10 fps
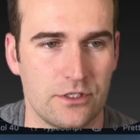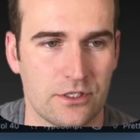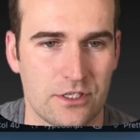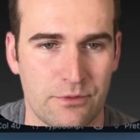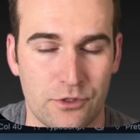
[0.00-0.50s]
here's an
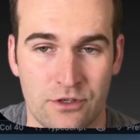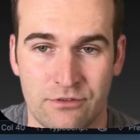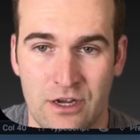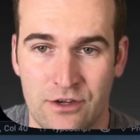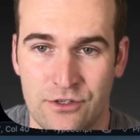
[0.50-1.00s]
example of
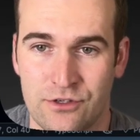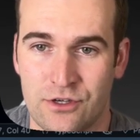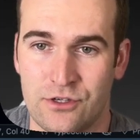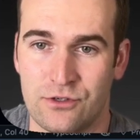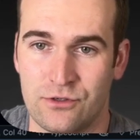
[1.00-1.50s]
how you
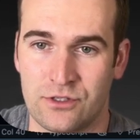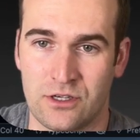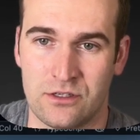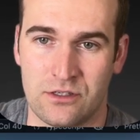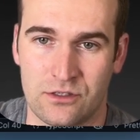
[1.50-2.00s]
can use
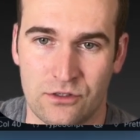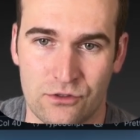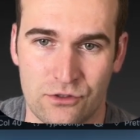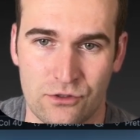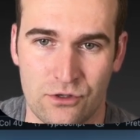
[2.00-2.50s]
async
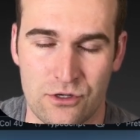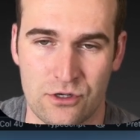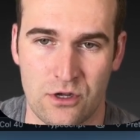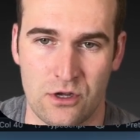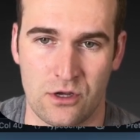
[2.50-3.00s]
local
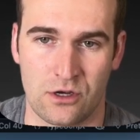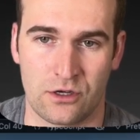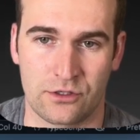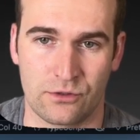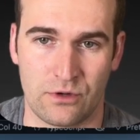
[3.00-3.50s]
storage
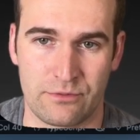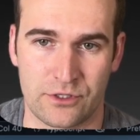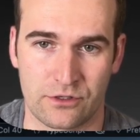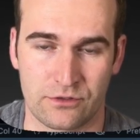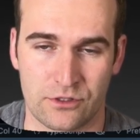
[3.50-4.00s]
on your web
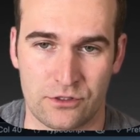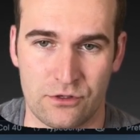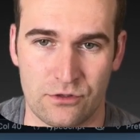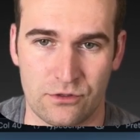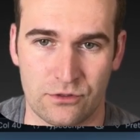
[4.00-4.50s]
server
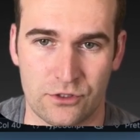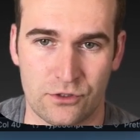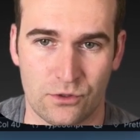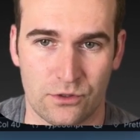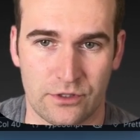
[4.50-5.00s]
to
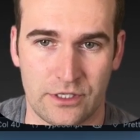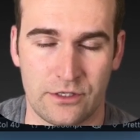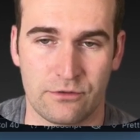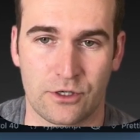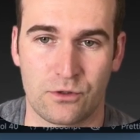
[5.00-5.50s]
store
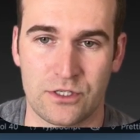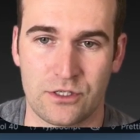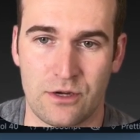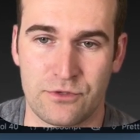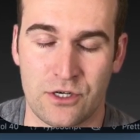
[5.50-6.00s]
the
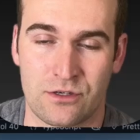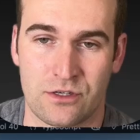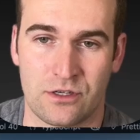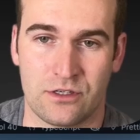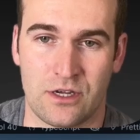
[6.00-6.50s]
request
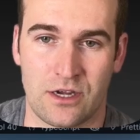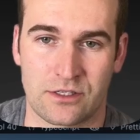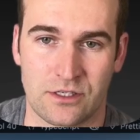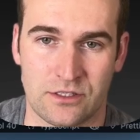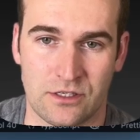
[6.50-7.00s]
object and
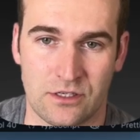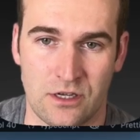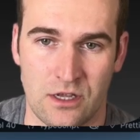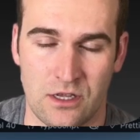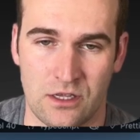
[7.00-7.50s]
access it
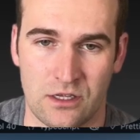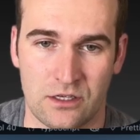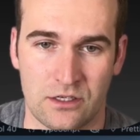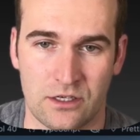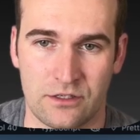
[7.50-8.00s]

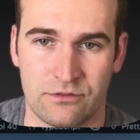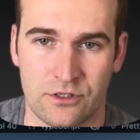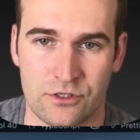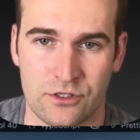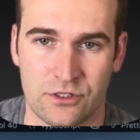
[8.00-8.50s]
in any
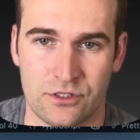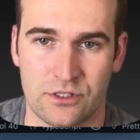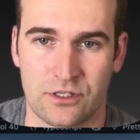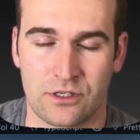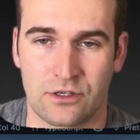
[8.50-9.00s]

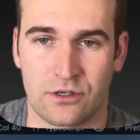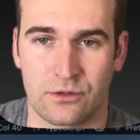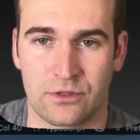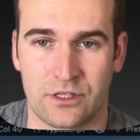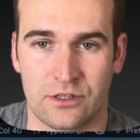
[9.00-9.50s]
functions that
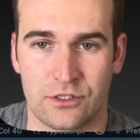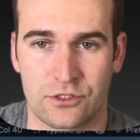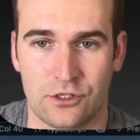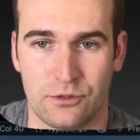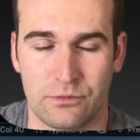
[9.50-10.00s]
are within the
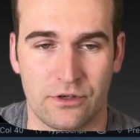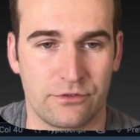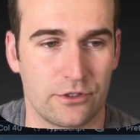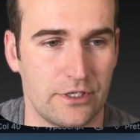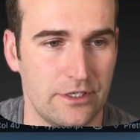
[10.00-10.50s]
scope
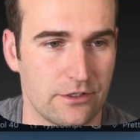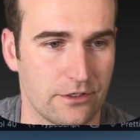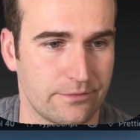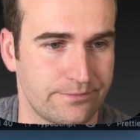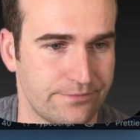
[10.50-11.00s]
of your
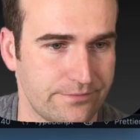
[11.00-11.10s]
handler.